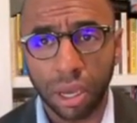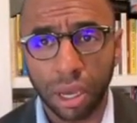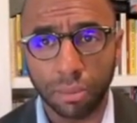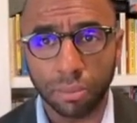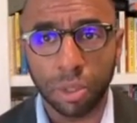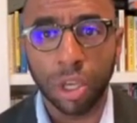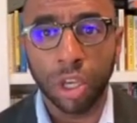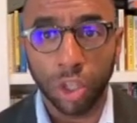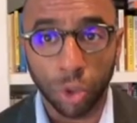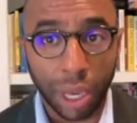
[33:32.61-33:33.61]
um,
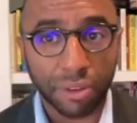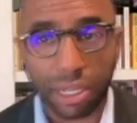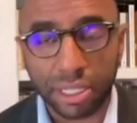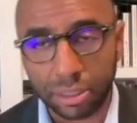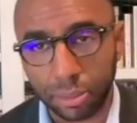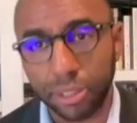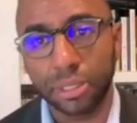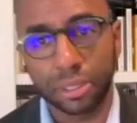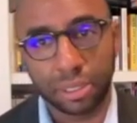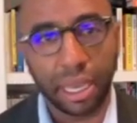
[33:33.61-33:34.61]
you have
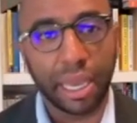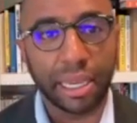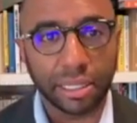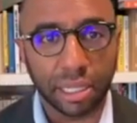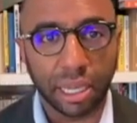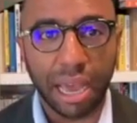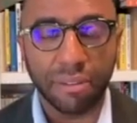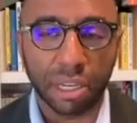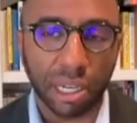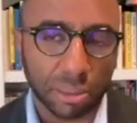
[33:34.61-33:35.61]
customers, and to
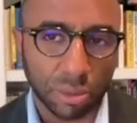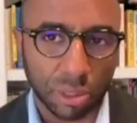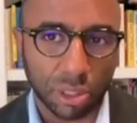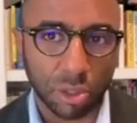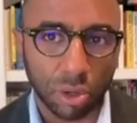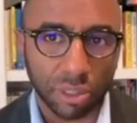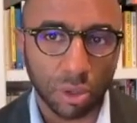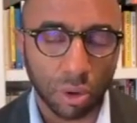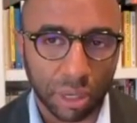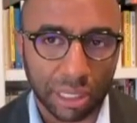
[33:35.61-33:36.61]
have a customer
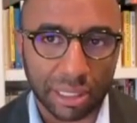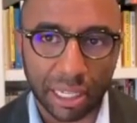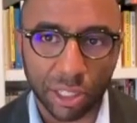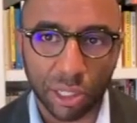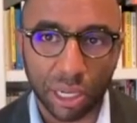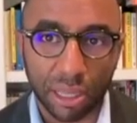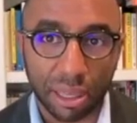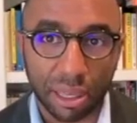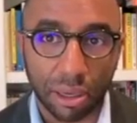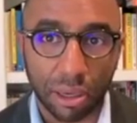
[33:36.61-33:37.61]
service orientation, I
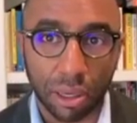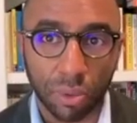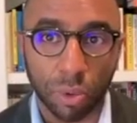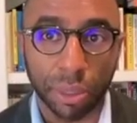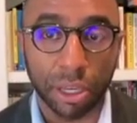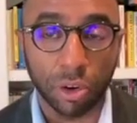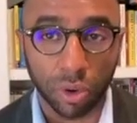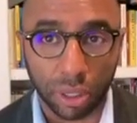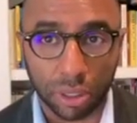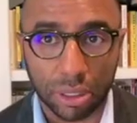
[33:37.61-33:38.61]
think will be
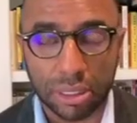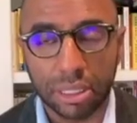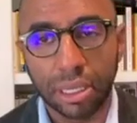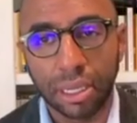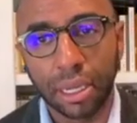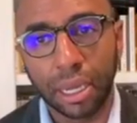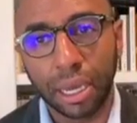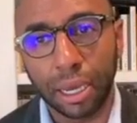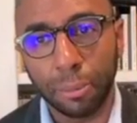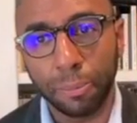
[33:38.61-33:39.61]
critical.
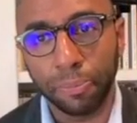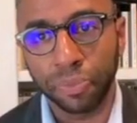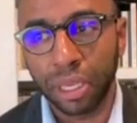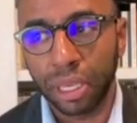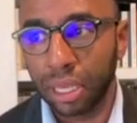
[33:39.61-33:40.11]
Um,